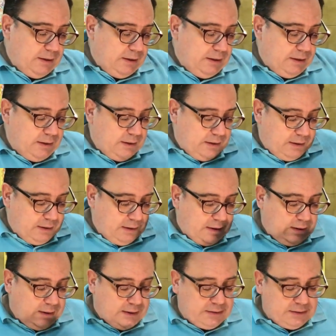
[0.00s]

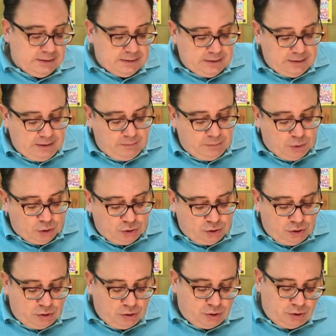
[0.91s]
an existing
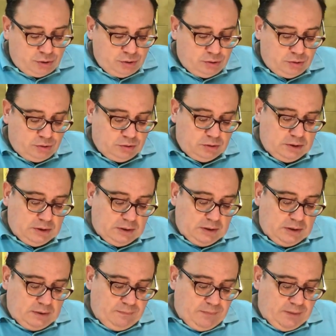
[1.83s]
motor to,
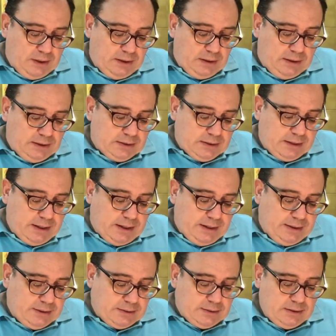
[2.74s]
in this
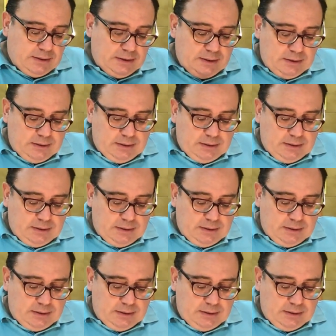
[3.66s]
case,